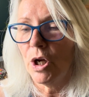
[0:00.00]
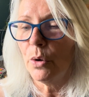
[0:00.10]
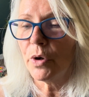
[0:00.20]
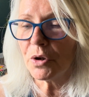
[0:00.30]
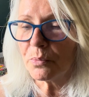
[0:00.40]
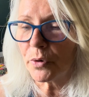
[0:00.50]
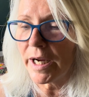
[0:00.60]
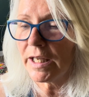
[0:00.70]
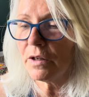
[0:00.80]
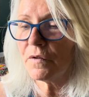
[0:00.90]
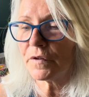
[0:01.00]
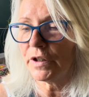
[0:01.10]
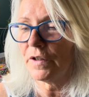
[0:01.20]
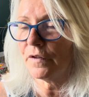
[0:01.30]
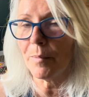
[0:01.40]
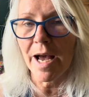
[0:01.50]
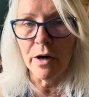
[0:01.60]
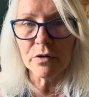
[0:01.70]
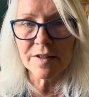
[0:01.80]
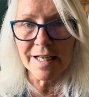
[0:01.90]
We are breaking free from
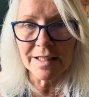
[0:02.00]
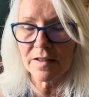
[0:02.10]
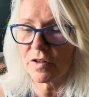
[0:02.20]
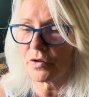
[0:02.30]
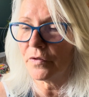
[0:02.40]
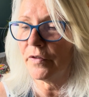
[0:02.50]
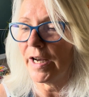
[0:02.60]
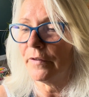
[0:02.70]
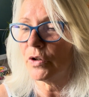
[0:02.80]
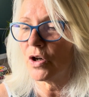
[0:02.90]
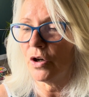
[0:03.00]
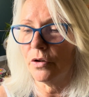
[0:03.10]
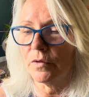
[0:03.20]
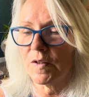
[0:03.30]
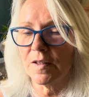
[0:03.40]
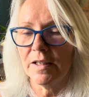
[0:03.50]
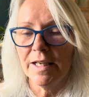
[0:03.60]
outdated survival codes.